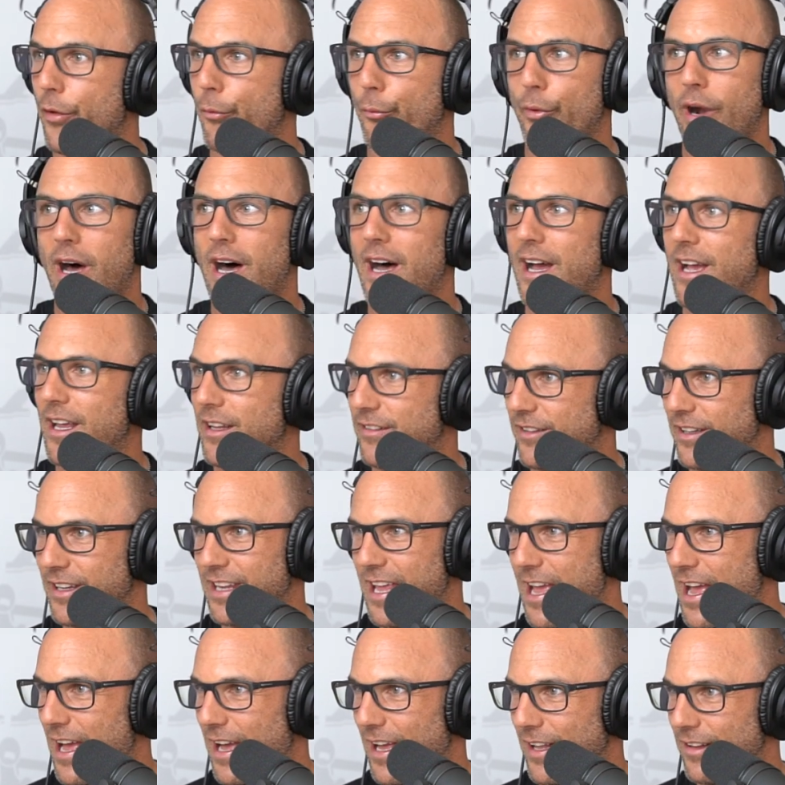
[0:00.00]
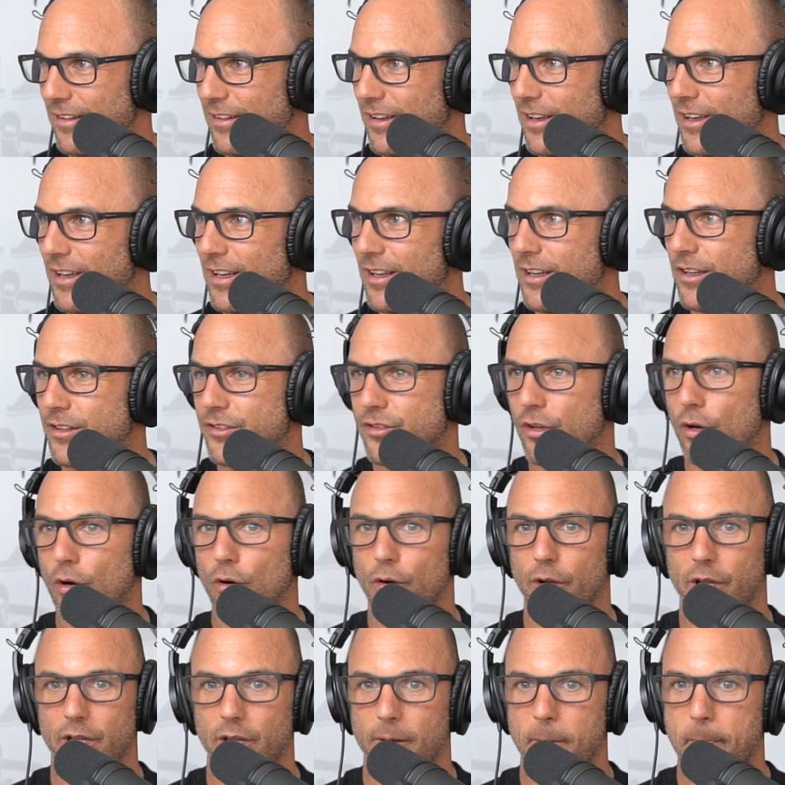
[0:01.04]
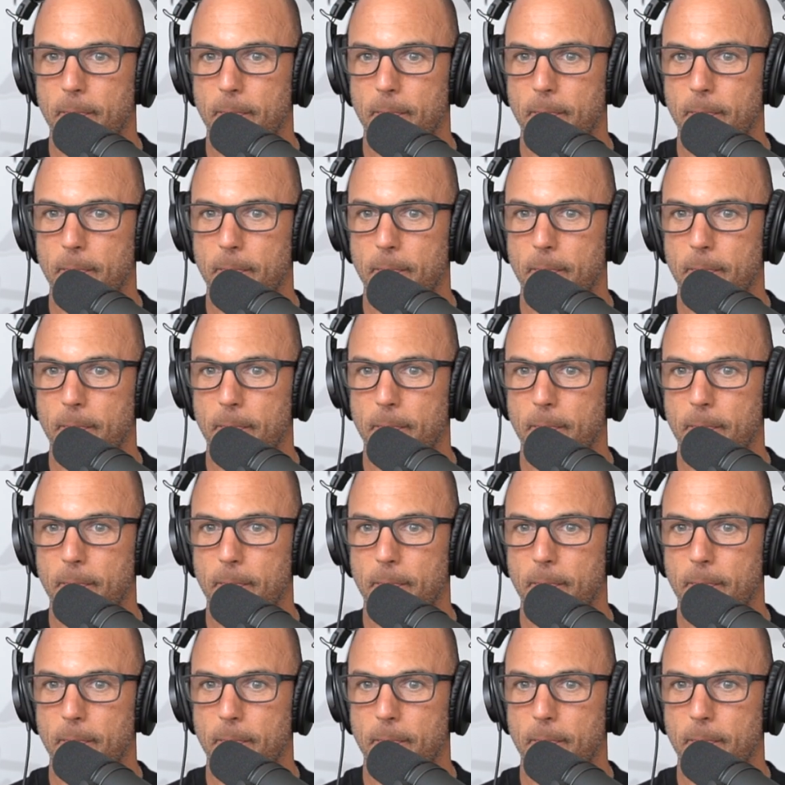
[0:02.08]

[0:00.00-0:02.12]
the rise again. Yeah. So